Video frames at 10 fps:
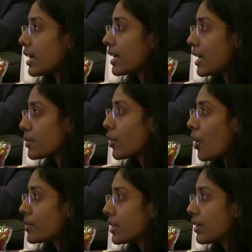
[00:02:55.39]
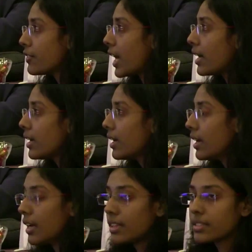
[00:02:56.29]
it has been observed that
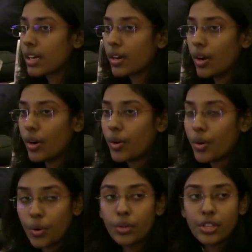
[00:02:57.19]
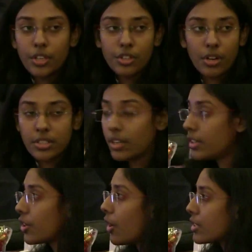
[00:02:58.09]
there's a growth
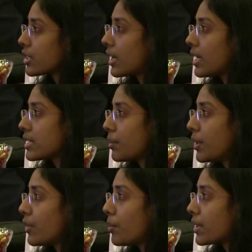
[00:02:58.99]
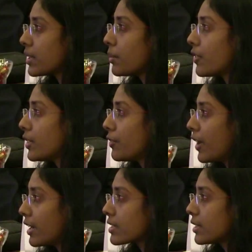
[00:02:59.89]
lithological asymmetry present between the
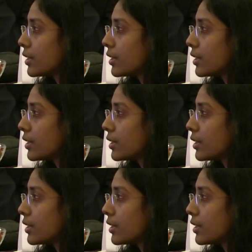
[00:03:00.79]
various